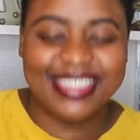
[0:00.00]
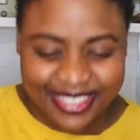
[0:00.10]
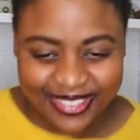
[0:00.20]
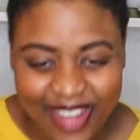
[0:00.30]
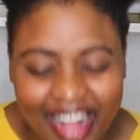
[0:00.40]
guys!
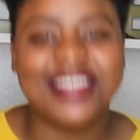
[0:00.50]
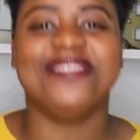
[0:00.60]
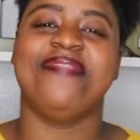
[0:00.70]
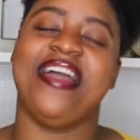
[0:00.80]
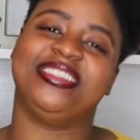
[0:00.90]

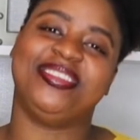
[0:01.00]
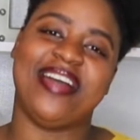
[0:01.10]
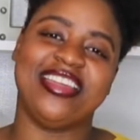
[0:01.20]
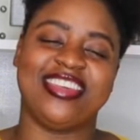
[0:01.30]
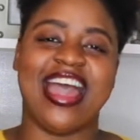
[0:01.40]
Welcome back to
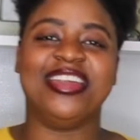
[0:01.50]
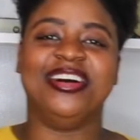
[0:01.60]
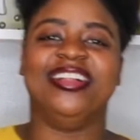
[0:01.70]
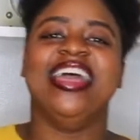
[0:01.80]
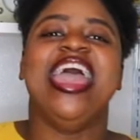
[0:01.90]
my
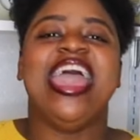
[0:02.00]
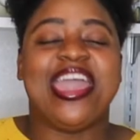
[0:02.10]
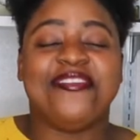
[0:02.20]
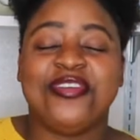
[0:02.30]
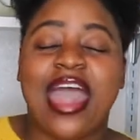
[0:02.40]
channel
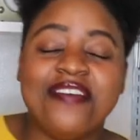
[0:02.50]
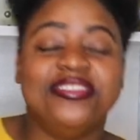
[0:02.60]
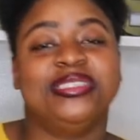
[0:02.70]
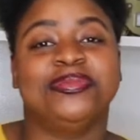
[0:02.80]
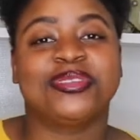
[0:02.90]

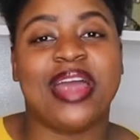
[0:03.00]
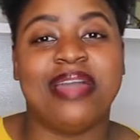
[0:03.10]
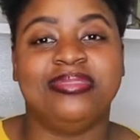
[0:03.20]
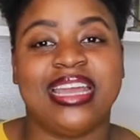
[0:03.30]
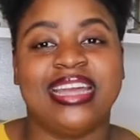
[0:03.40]
haven't
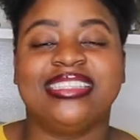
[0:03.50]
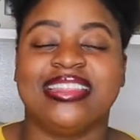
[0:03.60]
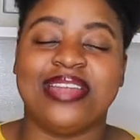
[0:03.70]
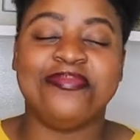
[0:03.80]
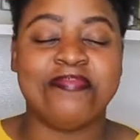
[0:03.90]
subscribed yet,
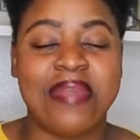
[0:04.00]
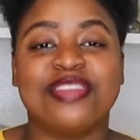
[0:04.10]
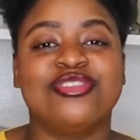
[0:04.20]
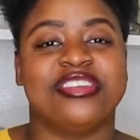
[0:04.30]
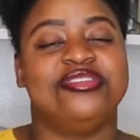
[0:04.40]
then
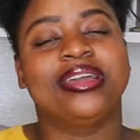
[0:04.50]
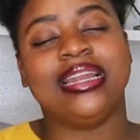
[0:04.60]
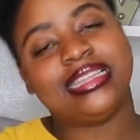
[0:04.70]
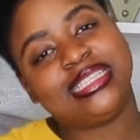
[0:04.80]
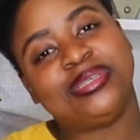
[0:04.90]
make sure that you
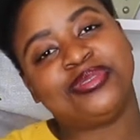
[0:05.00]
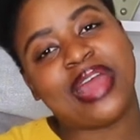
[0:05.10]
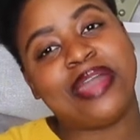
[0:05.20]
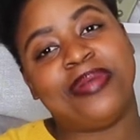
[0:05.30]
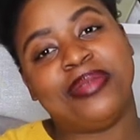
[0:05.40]
click the
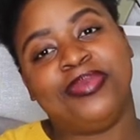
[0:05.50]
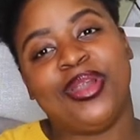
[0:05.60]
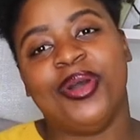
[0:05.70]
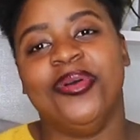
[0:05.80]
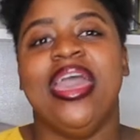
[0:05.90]
subscribe button
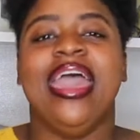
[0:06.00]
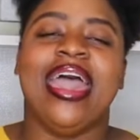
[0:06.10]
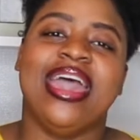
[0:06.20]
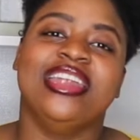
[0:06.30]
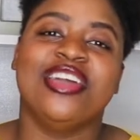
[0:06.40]
below
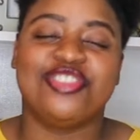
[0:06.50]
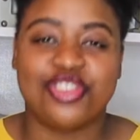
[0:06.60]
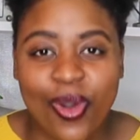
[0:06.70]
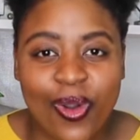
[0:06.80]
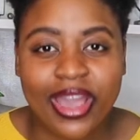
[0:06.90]
and
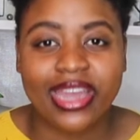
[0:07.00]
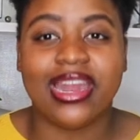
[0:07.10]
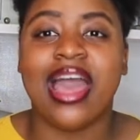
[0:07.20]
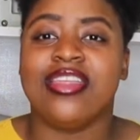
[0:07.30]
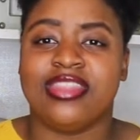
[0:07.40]
join
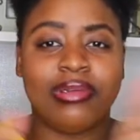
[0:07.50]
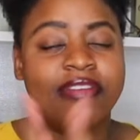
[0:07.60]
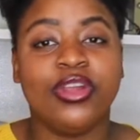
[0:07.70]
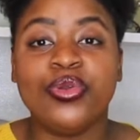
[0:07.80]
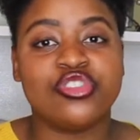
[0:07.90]
the
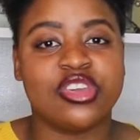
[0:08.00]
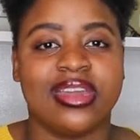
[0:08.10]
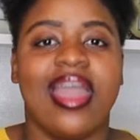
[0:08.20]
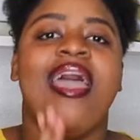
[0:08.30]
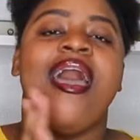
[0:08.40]

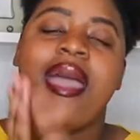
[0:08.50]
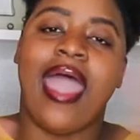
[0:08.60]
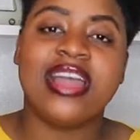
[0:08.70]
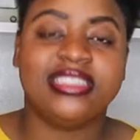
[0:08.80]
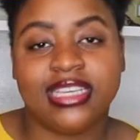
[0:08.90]
revolution. I
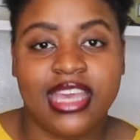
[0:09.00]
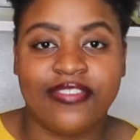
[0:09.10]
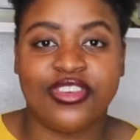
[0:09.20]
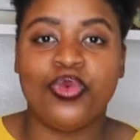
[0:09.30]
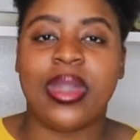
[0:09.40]
had to
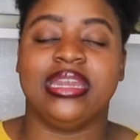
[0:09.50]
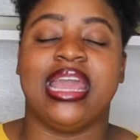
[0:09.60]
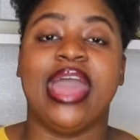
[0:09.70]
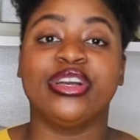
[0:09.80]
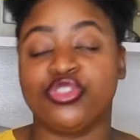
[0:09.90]
give you
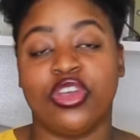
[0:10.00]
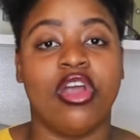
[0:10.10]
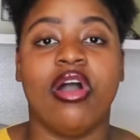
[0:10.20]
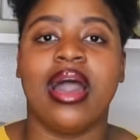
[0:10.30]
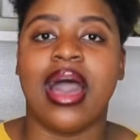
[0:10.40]
an extra
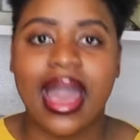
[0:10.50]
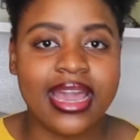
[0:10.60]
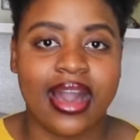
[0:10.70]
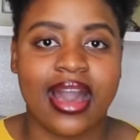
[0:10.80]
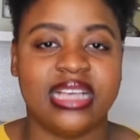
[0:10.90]
long hi
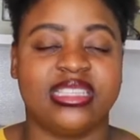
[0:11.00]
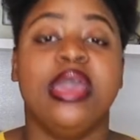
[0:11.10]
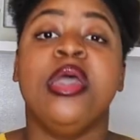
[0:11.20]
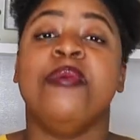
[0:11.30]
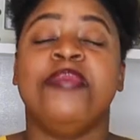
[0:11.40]
guys
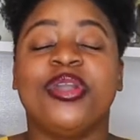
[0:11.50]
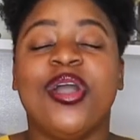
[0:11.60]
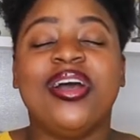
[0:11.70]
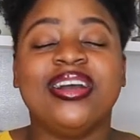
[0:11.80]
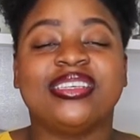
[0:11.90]

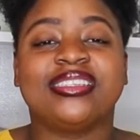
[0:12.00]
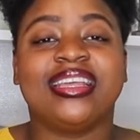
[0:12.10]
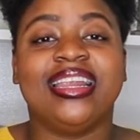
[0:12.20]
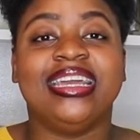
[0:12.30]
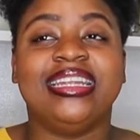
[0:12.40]
because
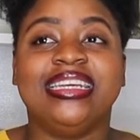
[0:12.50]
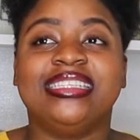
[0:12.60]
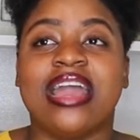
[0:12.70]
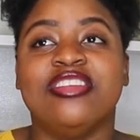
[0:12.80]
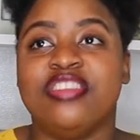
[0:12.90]

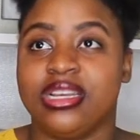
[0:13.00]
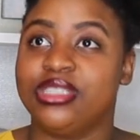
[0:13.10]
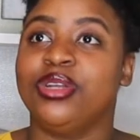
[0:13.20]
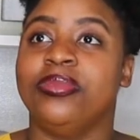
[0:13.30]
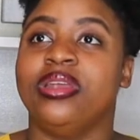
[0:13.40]
ladies and
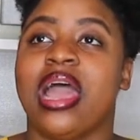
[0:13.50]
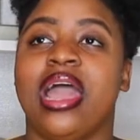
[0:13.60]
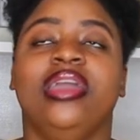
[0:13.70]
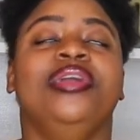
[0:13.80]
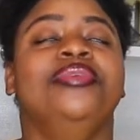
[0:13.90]
gentlemen,
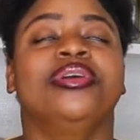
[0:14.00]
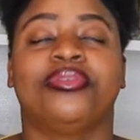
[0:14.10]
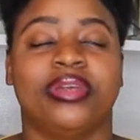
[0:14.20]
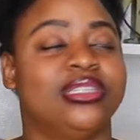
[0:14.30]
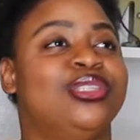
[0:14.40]
I
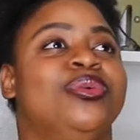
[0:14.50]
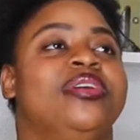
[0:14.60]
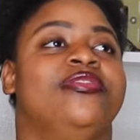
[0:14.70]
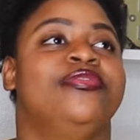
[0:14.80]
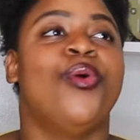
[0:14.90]
regret to
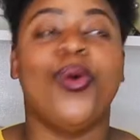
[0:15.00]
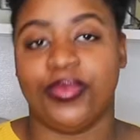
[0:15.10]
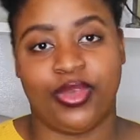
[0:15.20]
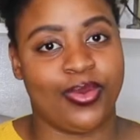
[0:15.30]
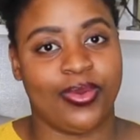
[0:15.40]

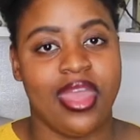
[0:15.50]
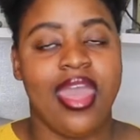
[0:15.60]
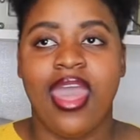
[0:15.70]
inform you